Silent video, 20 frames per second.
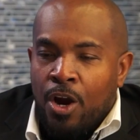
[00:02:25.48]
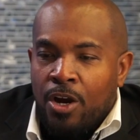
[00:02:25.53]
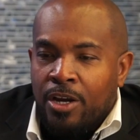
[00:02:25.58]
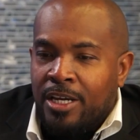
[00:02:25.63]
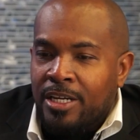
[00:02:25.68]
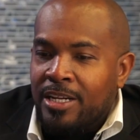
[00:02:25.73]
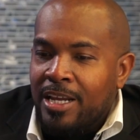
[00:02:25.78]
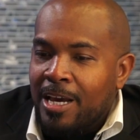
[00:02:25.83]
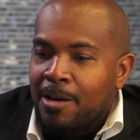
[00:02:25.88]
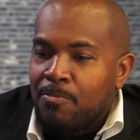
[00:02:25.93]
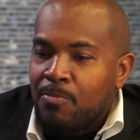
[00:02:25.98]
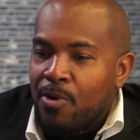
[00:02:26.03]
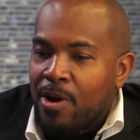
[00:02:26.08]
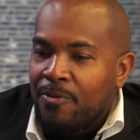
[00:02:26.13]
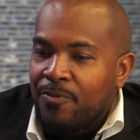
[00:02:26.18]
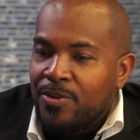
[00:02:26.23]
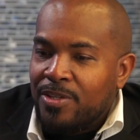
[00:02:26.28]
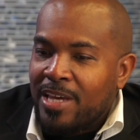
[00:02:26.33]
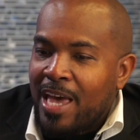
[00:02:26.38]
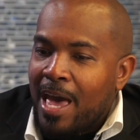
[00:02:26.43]
our Connect
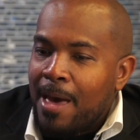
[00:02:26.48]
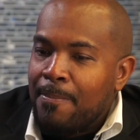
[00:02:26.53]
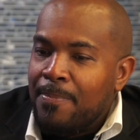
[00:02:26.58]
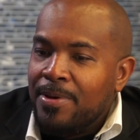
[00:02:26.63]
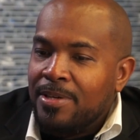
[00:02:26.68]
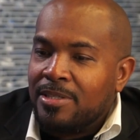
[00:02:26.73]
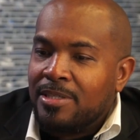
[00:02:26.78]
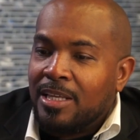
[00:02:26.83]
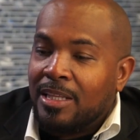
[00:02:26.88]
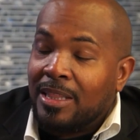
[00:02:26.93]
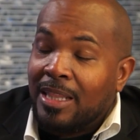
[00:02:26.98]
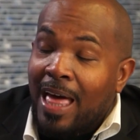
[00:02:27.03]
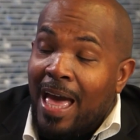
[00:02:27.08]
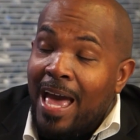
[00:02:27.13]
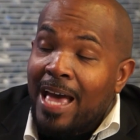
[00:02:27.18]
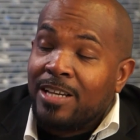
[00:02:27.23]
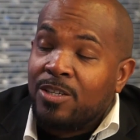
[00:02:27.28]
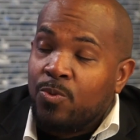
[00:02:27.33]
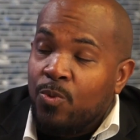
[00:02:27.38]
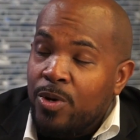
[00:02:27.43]
Breakfast happens the
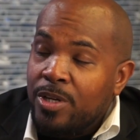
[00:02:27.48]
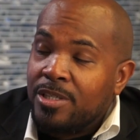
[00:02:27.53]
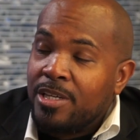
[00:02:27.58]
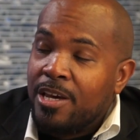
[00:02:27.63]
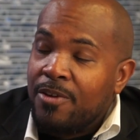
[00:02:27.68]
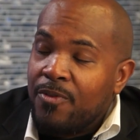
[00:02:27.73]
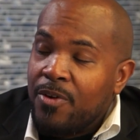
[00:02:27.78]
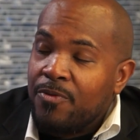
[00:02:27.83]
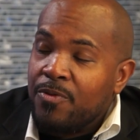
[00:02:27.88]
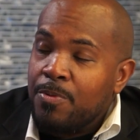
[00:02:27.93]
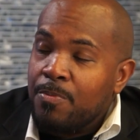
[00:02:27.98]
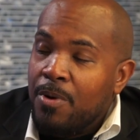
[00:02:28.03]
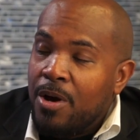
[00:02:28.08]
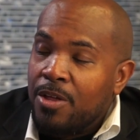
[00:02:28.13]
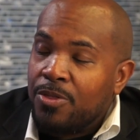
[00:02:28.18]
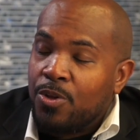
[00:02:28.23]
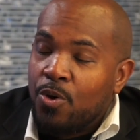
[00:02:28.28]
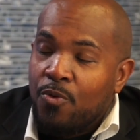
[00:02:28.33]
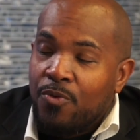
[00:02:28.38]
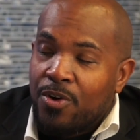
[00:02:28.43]
last Wednesday of every
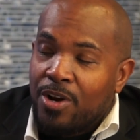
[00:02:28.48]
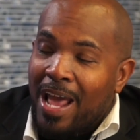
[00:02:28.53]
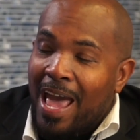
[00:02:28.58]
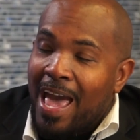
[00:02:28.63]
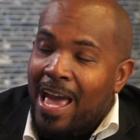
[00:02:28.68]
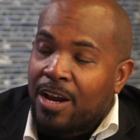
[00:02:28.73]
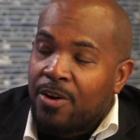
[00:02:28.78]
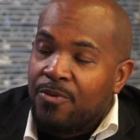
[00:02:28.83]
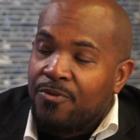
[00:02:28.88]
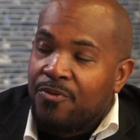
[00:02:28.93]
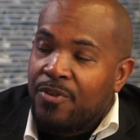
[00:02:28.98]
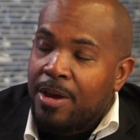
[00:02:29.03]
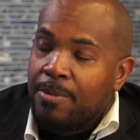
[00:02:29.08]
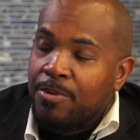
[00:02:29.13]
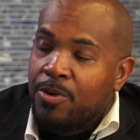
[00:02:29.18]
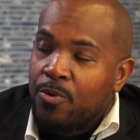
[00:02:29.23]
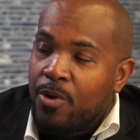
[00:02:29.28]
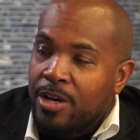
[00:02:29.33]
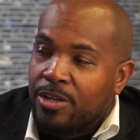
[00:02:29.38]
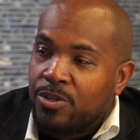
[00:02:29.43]
month over at Akron
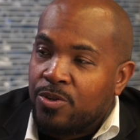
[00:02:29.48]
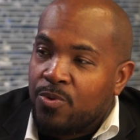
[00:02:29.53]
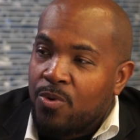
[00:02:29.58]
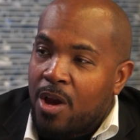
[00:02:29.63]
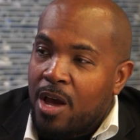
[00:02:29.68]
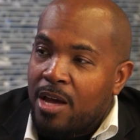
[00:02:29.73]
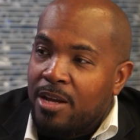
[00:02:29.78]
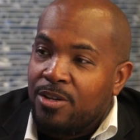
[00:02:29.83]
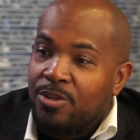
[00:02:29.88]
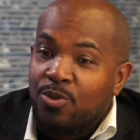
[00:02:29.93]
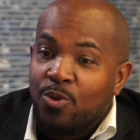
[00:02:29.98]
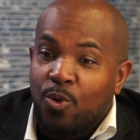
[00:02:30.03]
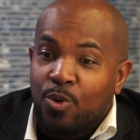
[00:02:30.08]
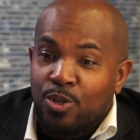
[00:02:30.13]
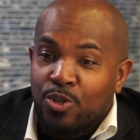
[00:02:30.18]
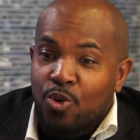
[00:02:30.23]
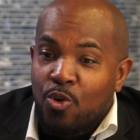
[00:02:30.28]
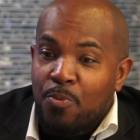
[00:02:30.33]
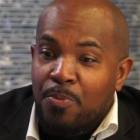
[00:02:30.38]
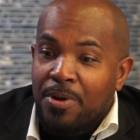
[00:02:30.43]
Family Restaurant.
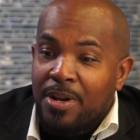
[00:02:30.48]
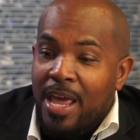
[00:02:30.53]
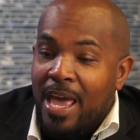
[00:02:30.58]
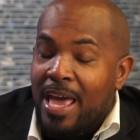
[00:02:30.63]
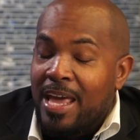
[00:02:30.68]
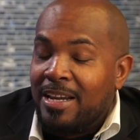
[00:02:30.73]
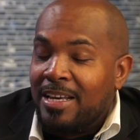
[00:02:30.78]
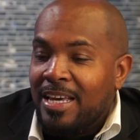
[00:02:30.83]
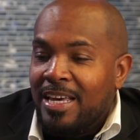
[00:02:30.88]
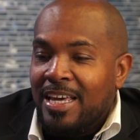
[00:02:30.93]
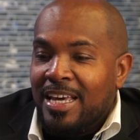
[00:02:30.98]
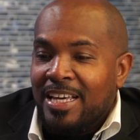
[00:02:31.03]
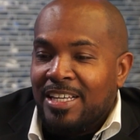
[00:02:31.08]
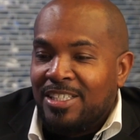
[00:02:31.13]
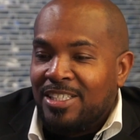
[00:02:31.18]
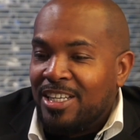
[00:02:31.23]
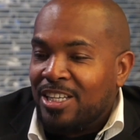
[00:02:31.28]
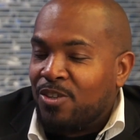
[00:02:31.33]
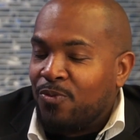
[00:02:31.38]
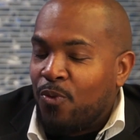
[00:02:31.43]
Doors open at
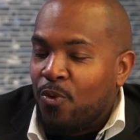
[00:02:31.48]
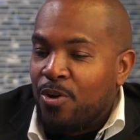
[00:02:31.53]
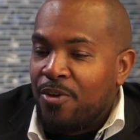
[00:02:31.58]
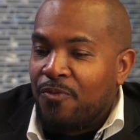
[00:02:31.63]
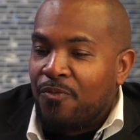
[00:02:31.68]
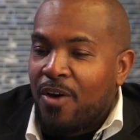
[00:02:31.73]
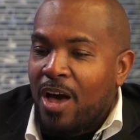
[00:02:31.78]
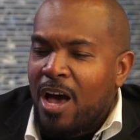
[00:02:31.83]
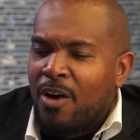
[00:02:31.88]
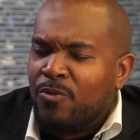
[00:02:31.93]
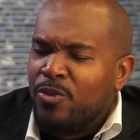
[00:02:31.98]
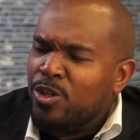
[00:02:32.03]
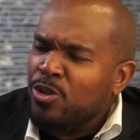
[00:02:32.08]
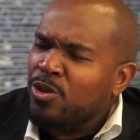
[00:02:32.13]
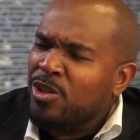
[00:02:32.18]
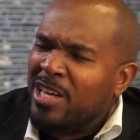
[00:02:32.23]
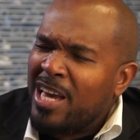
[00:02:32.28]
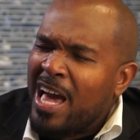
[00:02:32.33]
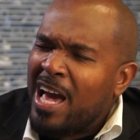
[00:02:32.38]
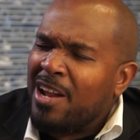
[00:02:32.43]
6:45. We're
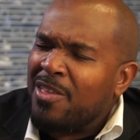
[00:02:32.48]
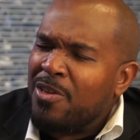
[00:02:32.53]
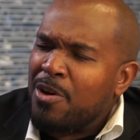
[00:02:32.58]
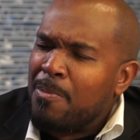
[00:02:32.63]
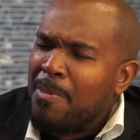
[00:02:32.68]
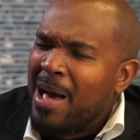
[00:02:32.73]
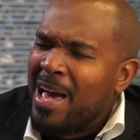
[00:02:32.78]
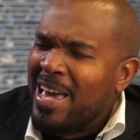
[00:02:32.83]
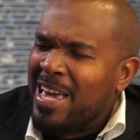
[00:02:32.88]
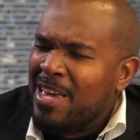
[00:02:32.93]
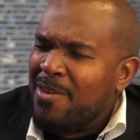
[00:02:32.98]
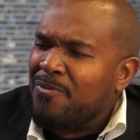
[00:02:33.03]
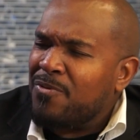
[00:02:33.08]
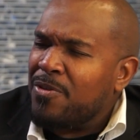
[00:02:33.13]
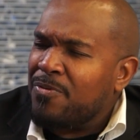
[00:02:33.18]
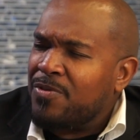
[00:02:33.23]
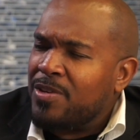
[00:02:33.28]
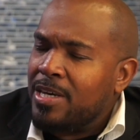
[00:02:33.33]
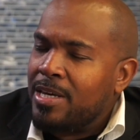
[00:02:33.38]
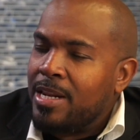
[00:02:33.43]
usually out of there by
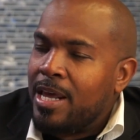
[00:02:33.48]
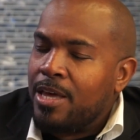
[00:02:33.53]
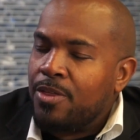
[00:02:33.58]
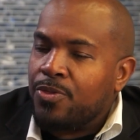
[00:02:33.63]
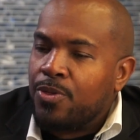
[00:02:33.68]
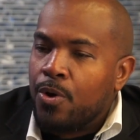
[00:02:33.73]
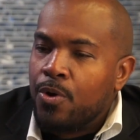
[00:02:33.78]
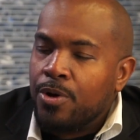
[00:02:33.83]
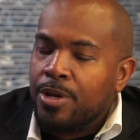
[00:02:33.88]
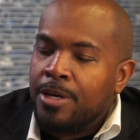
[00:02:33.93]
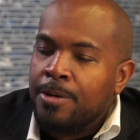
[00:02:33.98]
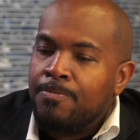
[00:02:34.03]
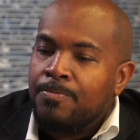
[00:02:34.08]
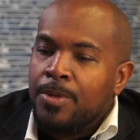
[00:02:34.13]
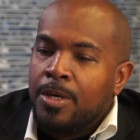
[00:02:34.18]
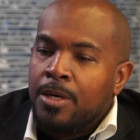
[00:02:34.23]
8:15, 8:30.